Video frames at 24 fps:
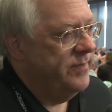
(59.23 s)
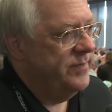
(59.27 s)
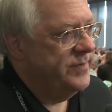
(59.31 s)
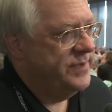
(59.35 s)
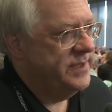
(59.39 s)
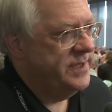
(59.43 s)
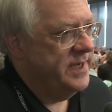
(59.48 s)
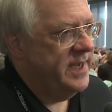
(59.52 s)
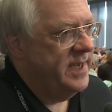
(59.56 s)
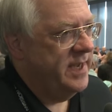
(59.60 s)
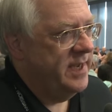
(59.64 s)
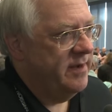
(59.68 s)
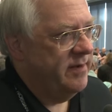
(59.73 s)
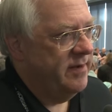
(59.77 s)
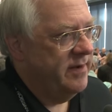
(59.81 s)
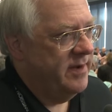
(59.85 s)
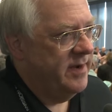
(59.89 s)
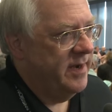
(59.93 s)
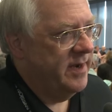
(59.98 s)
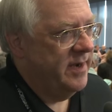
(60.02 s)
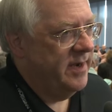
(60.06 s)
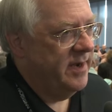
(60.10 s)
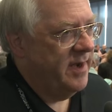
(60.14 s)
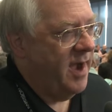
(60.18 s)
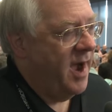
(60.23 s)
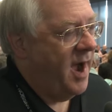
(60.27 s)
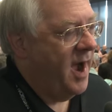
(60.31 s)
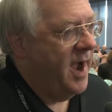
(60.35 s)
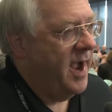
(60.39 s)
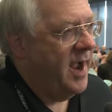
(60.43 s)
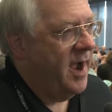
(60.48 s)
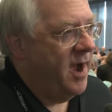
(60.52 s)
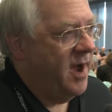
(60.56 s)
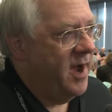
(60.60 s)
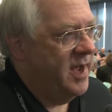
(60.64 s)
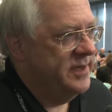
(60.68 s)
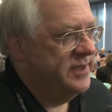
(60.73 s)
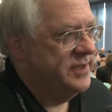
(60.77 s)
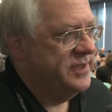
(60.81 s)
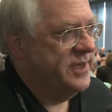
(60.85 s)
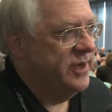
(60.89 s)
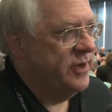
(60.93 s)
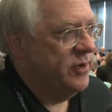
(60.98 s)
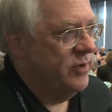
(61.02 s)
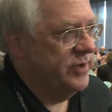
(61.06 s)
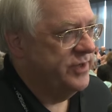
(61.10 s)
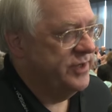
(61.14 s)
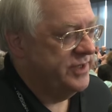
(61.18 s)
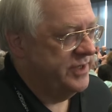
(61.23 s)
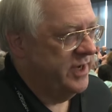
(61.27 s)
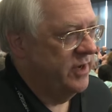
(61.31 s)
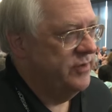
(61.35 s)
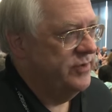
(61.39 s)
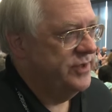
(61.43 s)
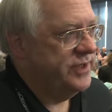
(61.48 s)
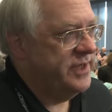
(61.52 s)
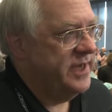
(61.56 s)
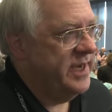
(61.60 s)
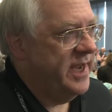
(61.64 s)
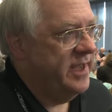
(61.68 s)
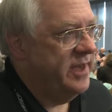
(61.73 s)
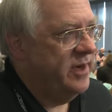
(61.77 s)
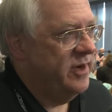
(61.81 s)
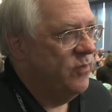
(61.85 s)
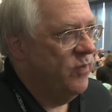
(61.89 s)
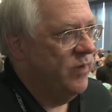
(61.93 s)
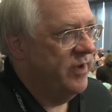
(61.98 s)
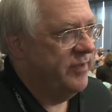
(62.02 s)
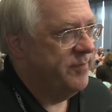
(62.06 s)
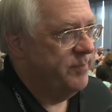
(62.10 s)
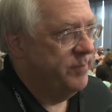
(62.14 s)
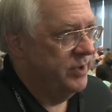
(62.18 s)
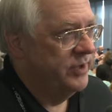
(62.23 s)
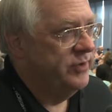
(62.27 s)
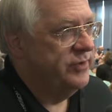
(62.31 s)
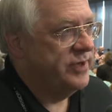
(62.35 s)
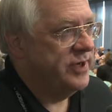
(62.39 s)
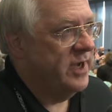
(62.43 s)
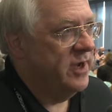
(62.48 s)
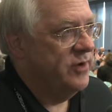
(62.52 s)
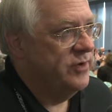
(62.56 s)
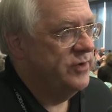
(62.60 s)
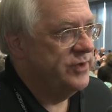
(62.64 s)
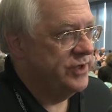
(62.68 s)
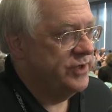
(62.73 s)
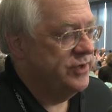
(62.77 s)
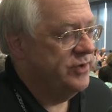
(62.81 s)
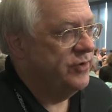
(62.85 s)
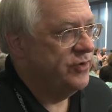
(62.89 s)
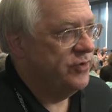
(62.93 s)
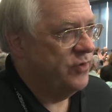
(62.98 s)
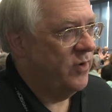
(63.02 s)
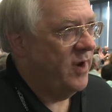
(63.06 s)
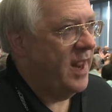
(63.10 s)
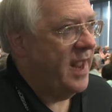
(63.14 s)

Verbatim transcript: seeing uh, ions that are associated with Pluto's neutral